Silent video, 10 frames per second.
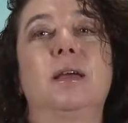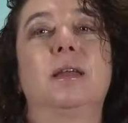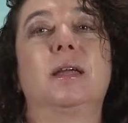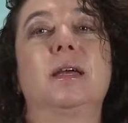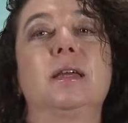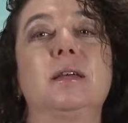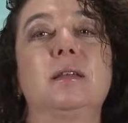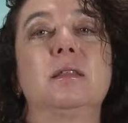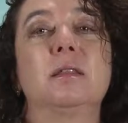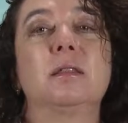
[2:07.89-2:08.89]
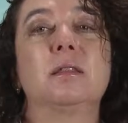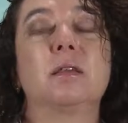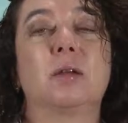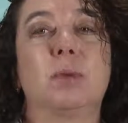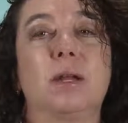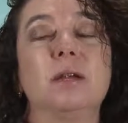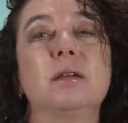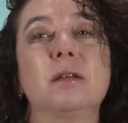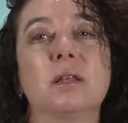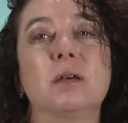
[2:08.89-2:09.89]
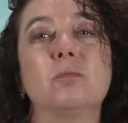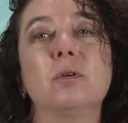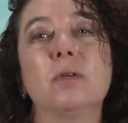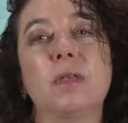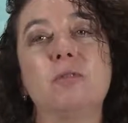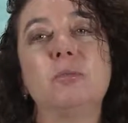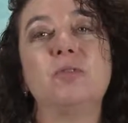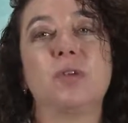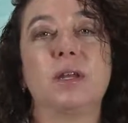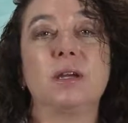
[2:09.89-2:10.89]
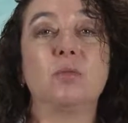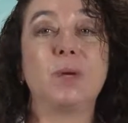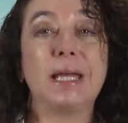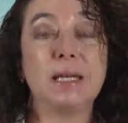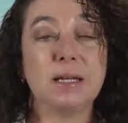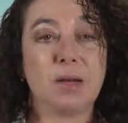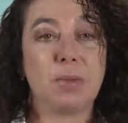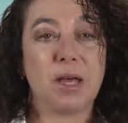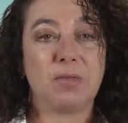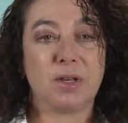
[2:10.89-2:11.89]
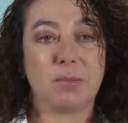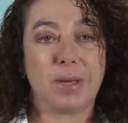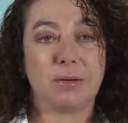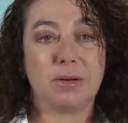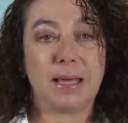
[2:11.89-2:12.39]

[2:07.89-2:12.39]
And I thought about it, and I thought, well, that would be fun. And we ended up having about